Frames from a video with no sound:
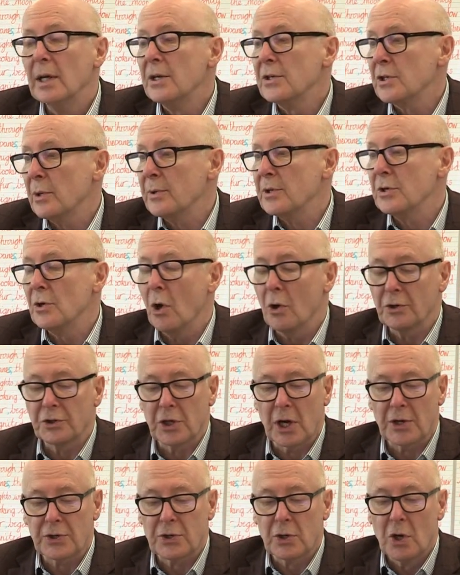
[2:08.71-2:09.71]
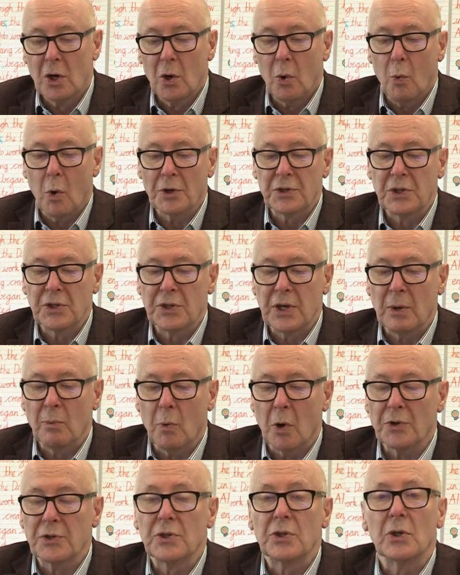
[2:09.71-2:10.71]
So it's not just what is it,
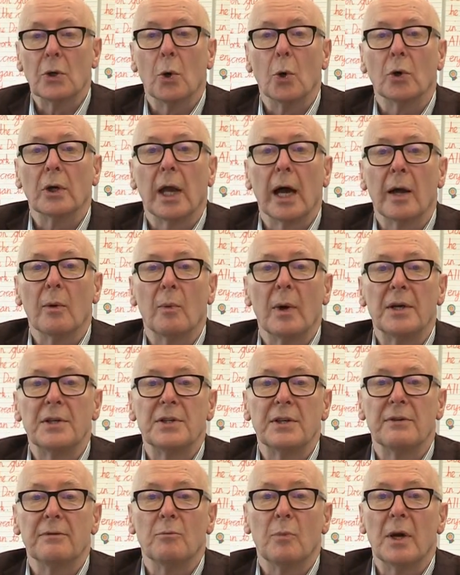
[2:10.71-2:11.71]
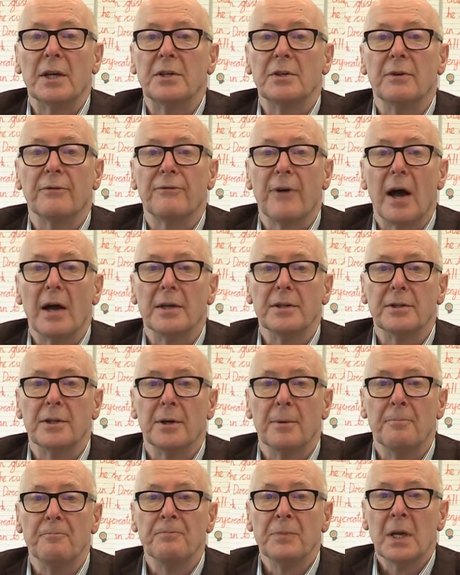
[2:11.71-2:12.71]
what does it look like, where do you find
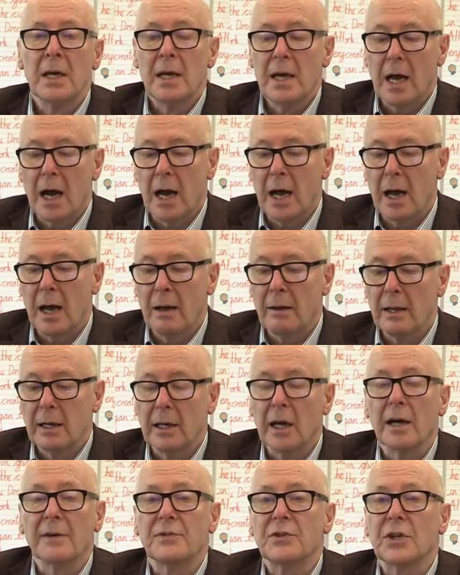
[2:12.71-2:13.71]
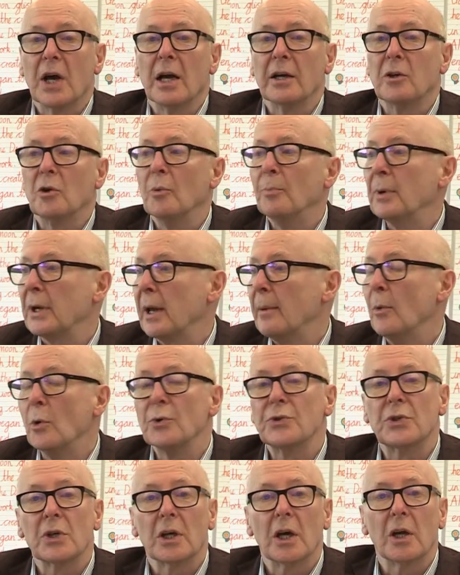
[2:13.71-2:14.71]
them, life cycle, but I'm
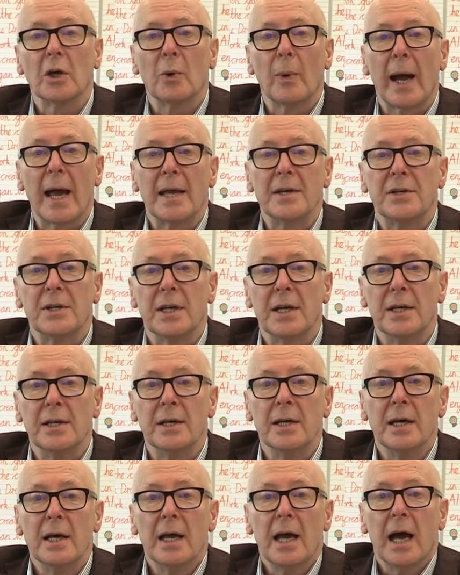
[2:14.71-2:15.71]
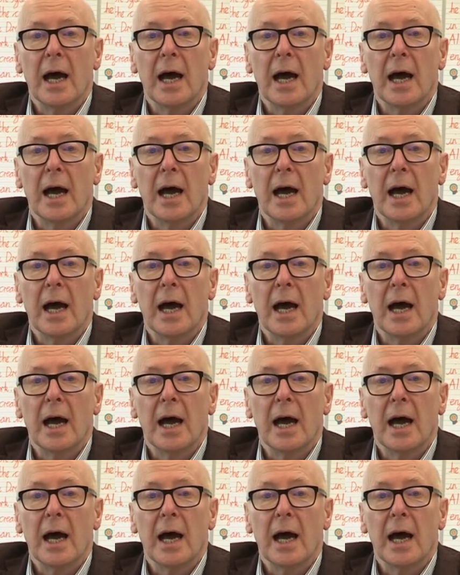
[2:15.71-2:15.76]
also going to add in